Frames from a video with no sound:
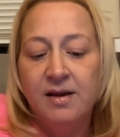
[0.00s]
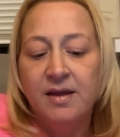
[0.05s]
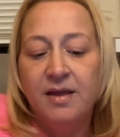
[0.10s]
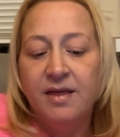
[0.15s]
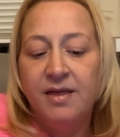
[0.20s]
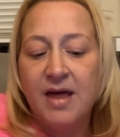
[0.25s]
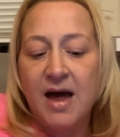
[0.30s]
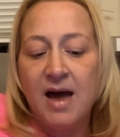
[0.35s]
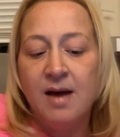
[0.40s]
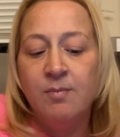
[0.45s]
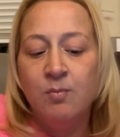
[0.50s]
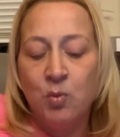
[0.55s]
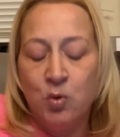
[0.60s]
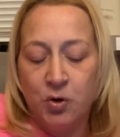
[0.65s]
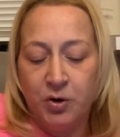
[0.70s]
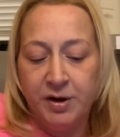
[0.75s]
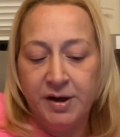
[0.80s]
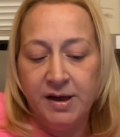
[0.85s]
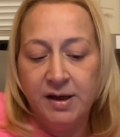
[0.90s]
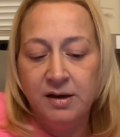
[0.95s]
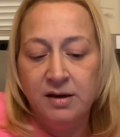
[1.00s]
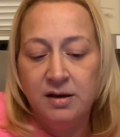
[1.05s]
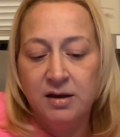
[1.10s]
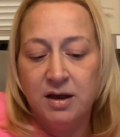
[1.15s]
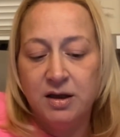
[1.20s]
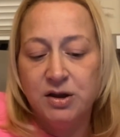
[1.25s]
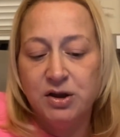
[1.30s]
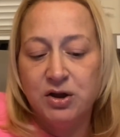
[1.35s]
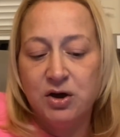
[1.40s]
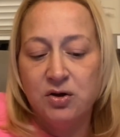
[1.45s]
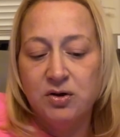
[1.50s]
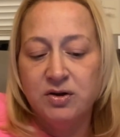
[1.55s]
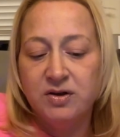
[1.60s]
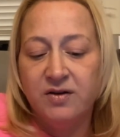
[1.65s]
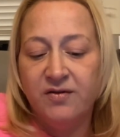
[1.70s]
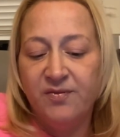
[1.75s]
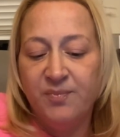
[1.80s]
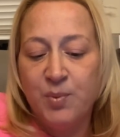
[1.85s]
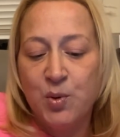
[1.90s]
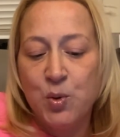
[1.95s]
That morning,
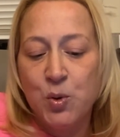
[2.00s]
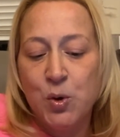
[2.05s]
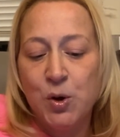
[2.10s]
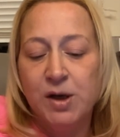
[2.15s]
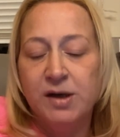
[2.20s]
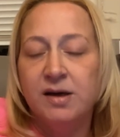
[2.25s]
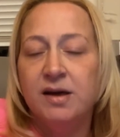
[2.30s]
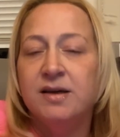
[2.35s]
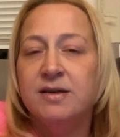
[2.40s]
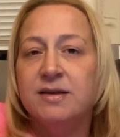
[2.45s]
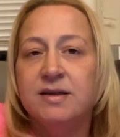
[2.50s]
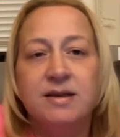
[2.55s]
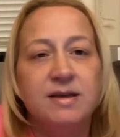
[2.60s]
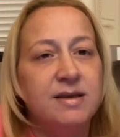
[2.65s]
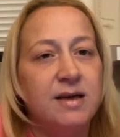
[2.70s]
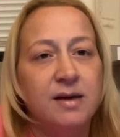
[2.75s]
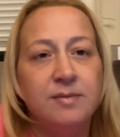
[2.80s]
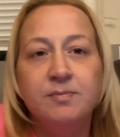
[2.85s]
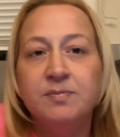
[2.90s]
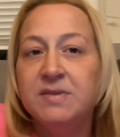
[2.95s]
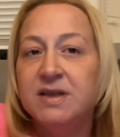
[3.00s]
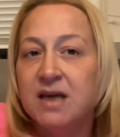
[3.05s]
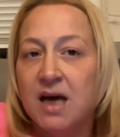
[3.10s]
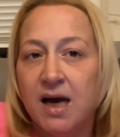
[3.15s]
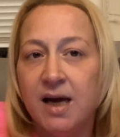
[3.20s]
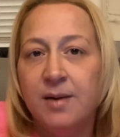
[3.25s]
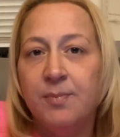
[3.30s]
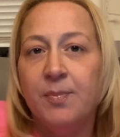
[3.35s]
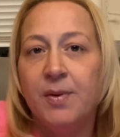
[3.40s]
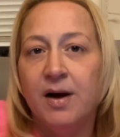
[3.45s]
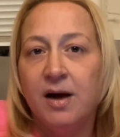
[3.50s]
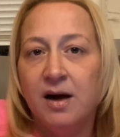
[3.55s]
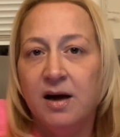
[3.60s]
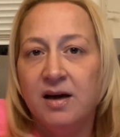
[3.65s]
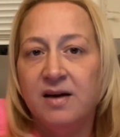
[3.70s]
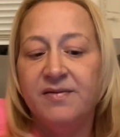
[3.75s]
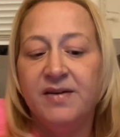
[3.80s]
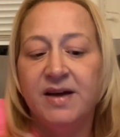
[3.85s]
Joseph poured some type of